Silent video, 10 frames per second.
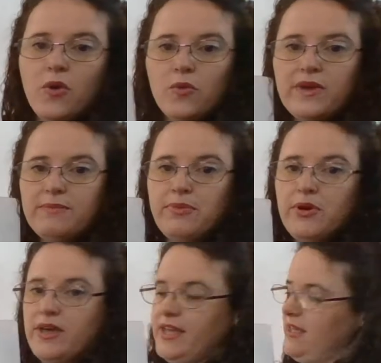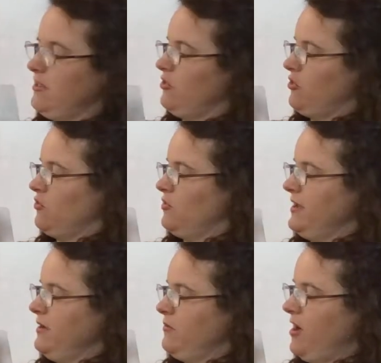We put
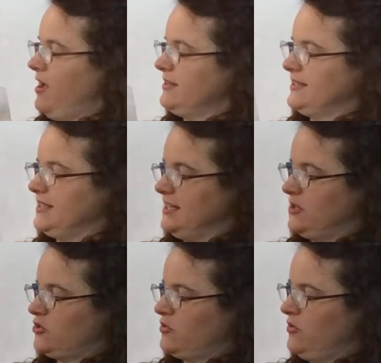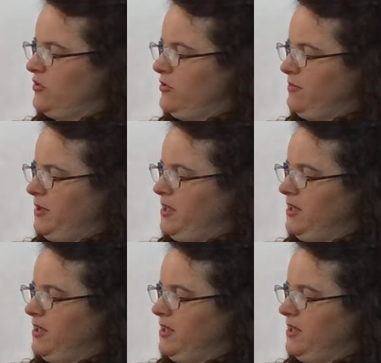3 rocks in each group.